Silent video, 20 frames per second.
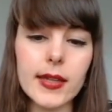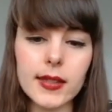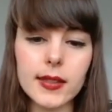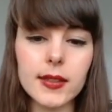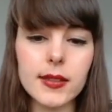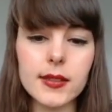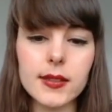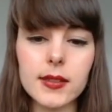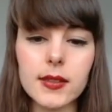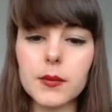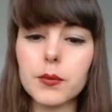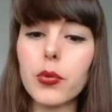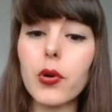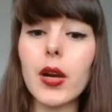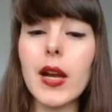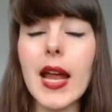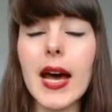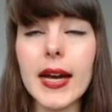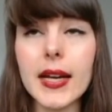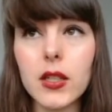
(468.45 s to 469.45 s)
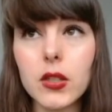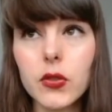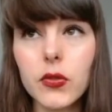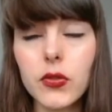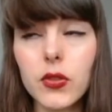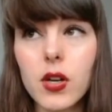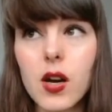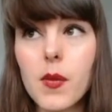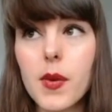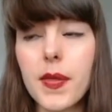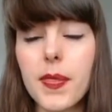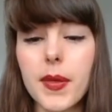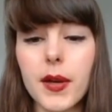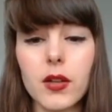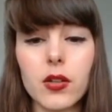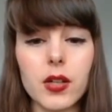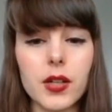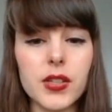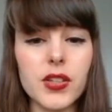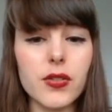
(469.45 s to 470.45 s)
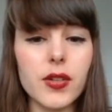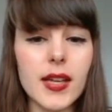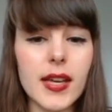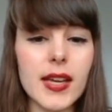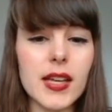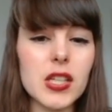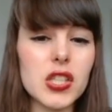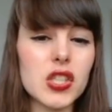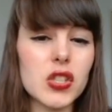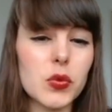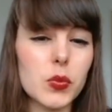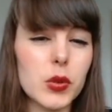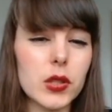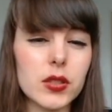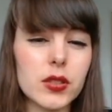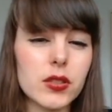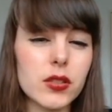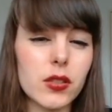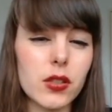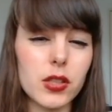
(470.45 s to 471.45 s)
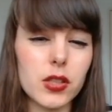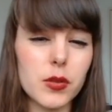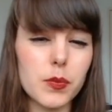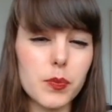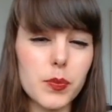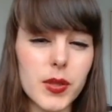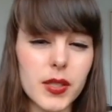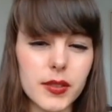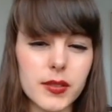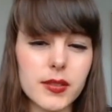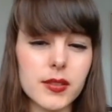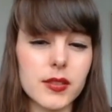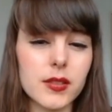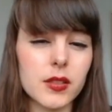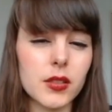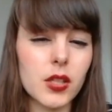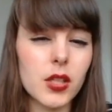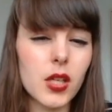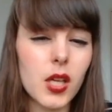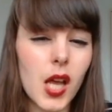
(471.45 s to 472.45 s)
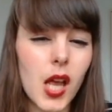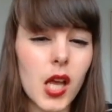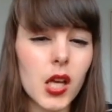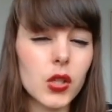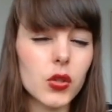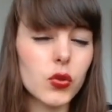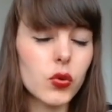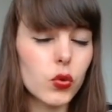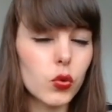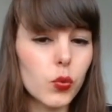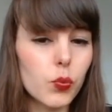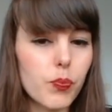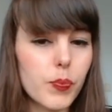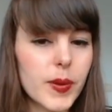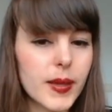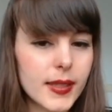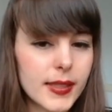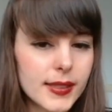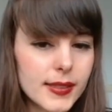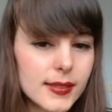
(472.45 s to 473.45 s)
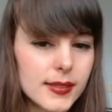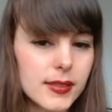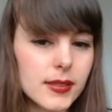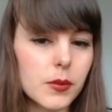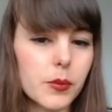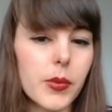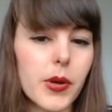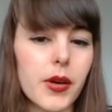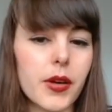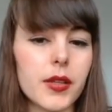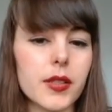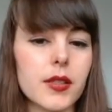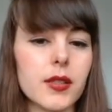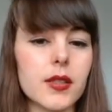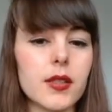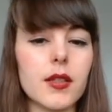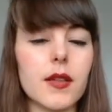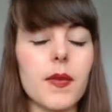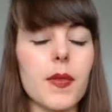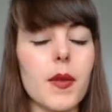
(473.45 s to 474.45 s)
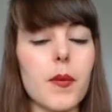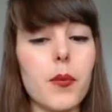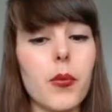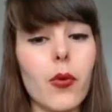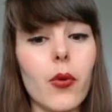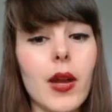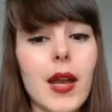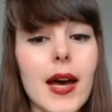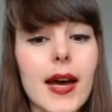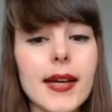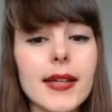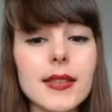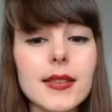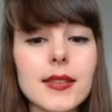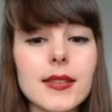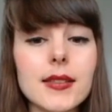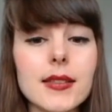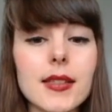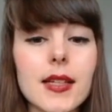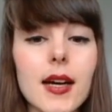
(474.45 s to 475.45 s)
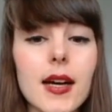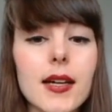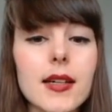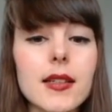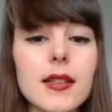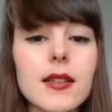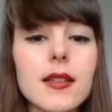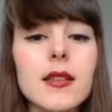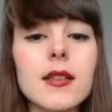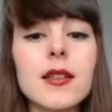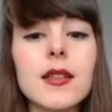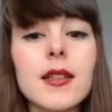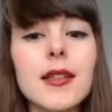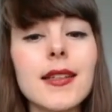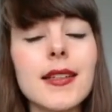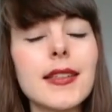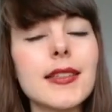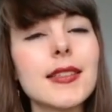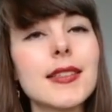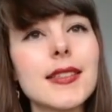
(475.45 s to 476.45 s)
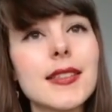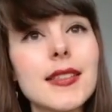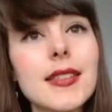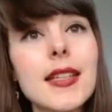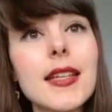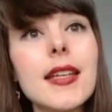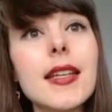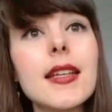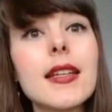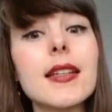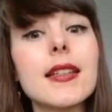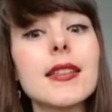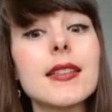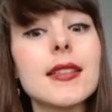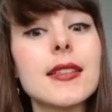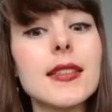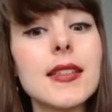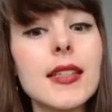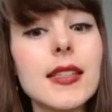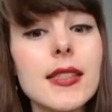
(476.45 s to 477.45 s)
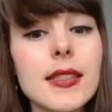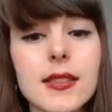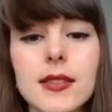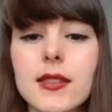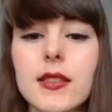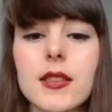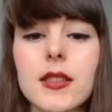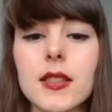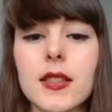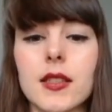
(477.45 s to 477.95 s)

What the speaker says: It is a polite form, and the conjugation was not bist. Du bist, but in the polite style, sie sind.